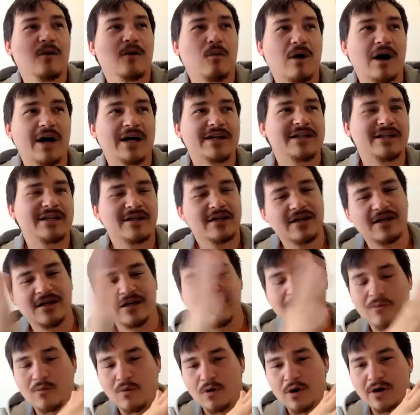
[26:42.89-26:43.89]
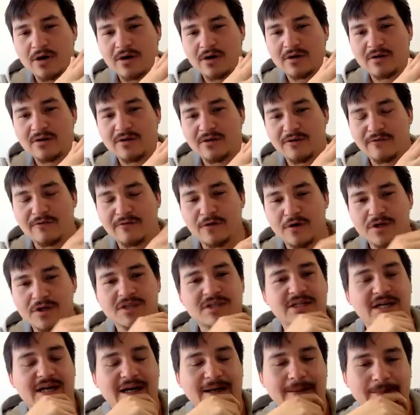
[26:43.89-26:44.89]
Why didn't it work the
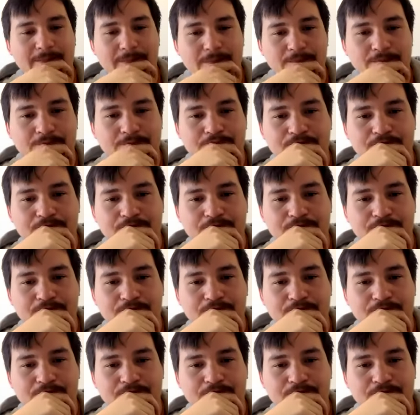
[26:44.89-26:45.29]
first time?